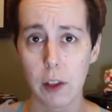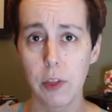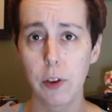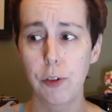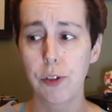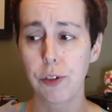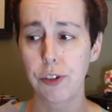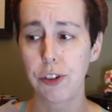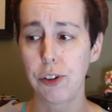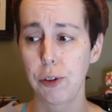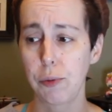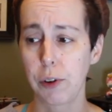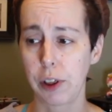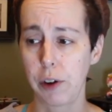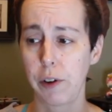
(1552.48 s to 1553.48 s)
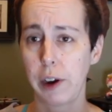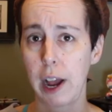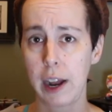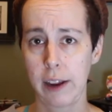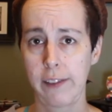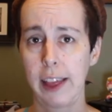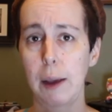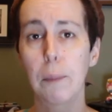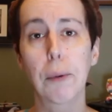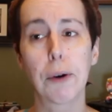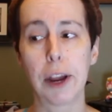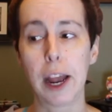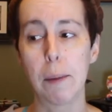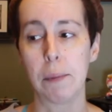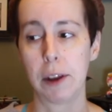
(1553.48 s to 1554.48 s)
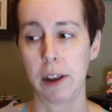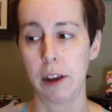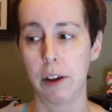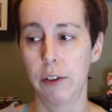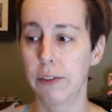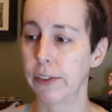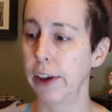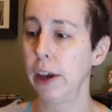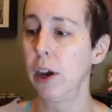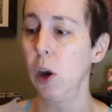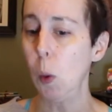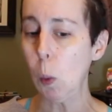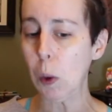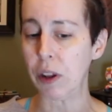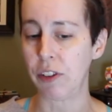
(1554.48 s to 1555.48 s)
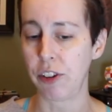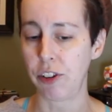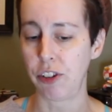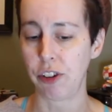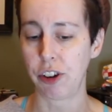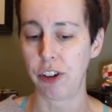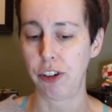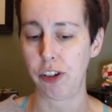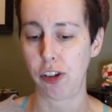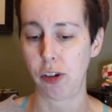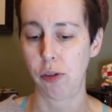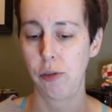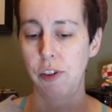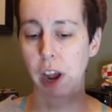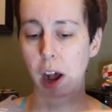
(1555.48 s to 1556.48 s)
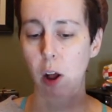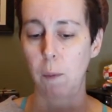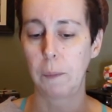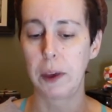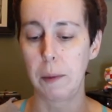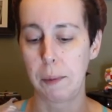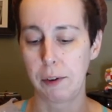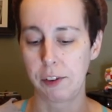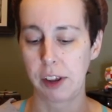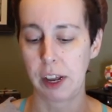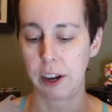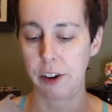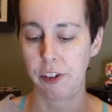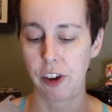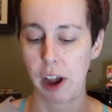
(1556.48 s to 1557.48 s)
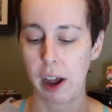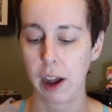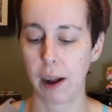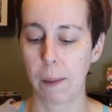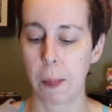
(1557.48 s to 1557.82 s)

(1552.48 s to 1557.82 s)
those are two really good, kind of like preemptive ones that you can do to help keep your skin in check.